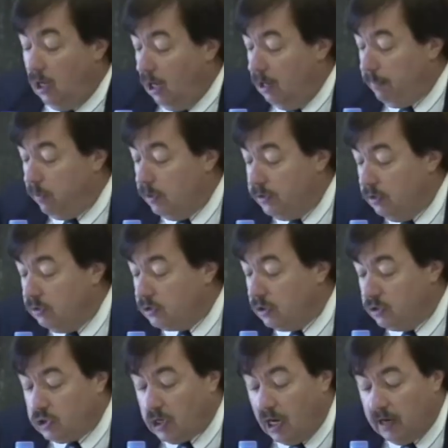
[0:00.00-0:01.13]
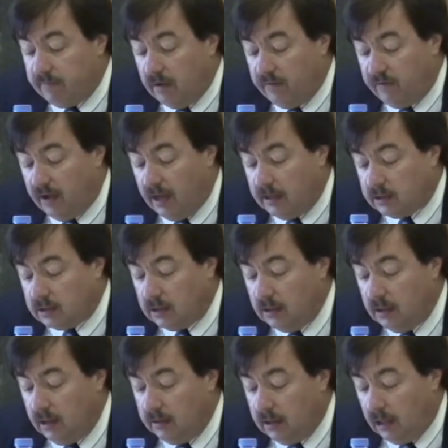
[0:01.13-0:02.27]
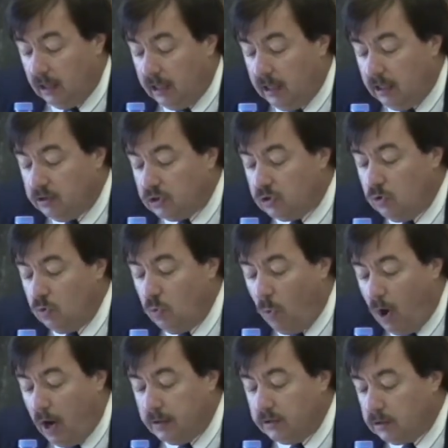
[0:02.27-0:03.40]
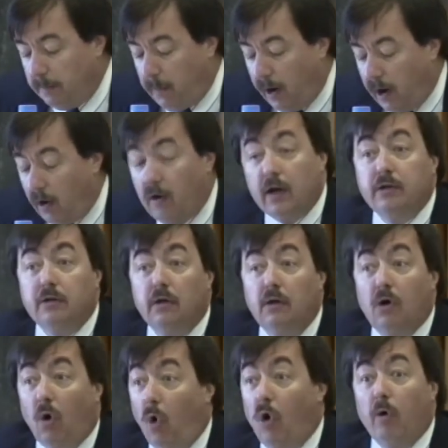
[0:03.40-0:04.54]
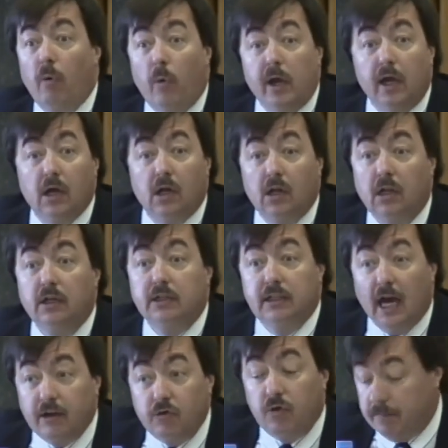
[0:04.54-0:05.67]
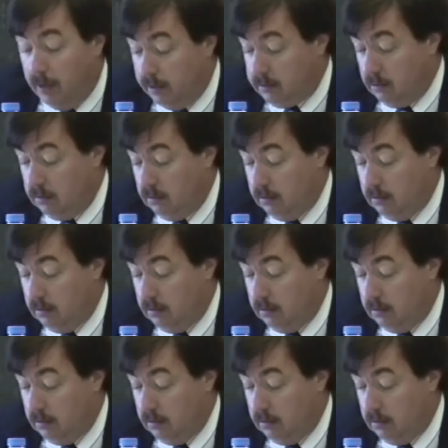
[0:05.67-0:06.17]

and produce a chain of events that leads to one's apparent or real detriment.